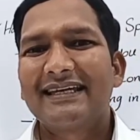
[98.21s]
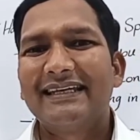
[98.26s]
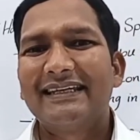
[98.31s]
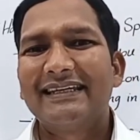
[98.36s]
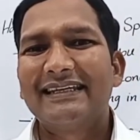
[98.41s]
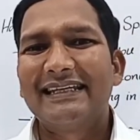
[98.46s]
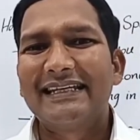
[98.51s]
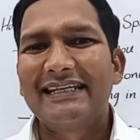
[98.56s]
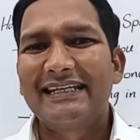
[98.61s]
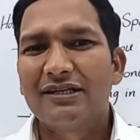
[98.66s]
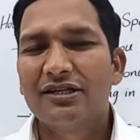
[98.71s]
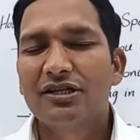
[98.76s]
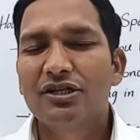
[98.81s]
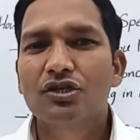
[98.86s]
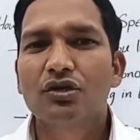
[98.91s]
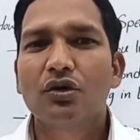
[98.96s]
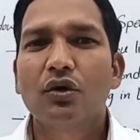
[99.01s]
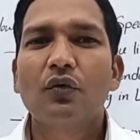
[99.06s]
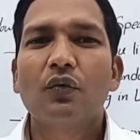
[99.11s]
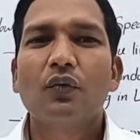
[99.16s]
in
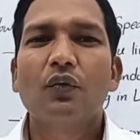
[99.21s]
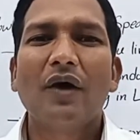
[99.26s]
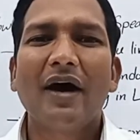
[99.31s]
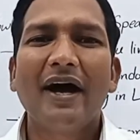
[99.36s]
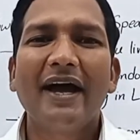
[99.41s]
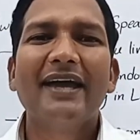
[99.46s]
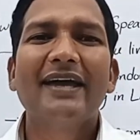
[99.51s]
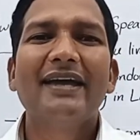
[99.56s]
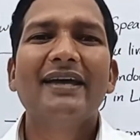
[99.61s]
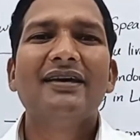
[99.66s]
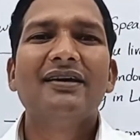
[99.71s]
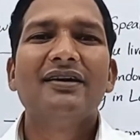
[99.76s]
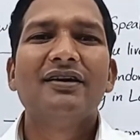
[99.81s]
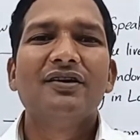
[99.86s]
English, or why